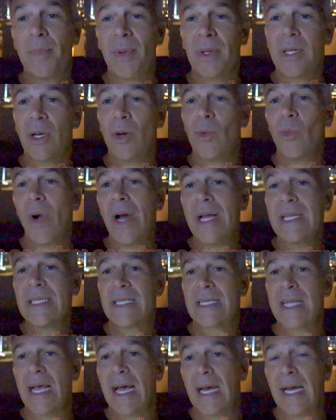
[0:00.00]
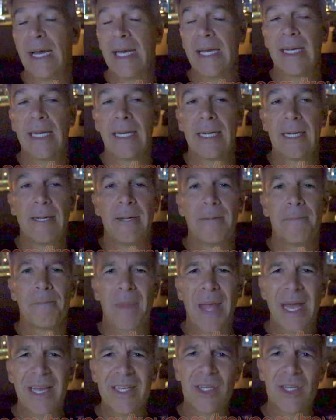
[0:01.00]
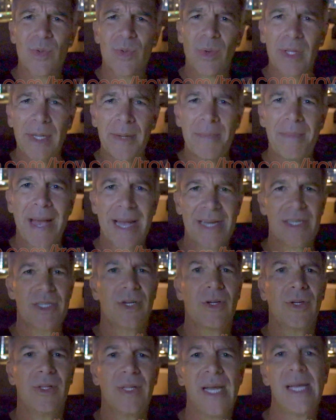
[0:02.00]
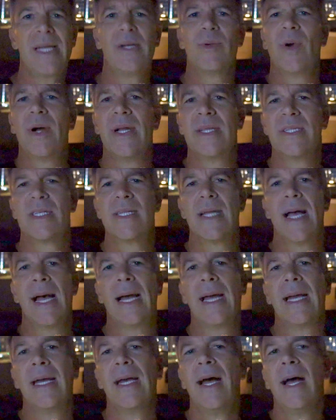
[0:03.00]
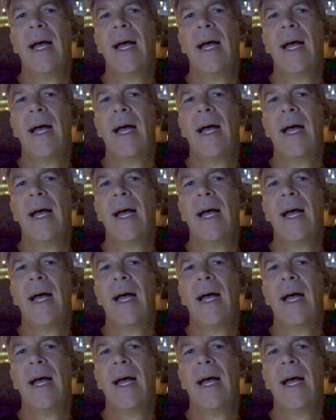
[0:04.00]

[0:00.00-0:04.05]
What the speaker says: But then Wednesday, I had really magical night Wednesday.